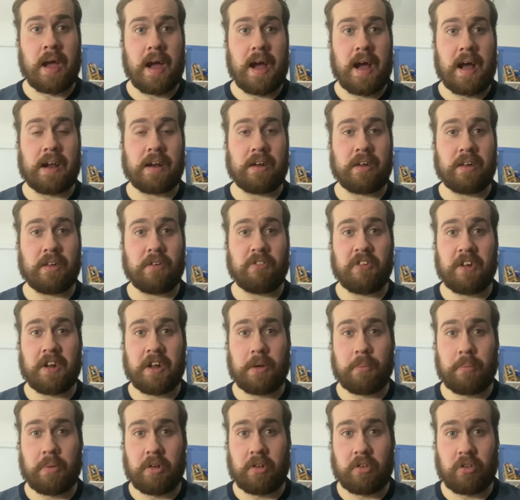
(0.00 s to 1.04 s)
and he's feeling a
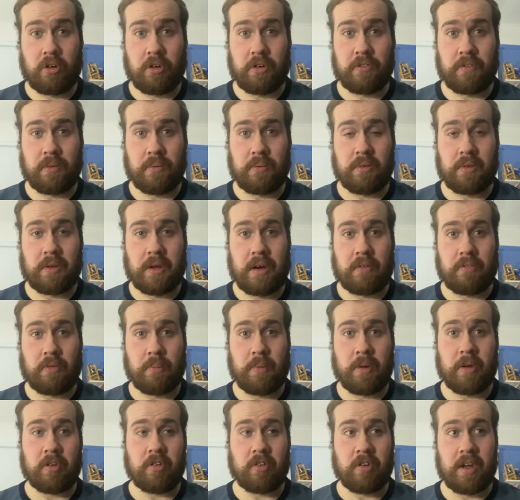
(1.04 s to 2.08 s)
bit sorry for himself, a
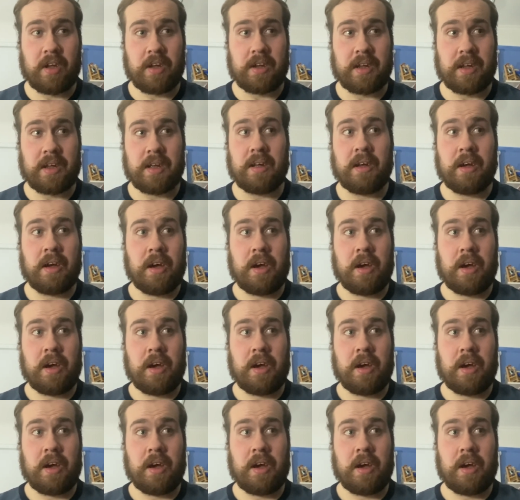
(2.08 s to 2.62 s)
bit shaky,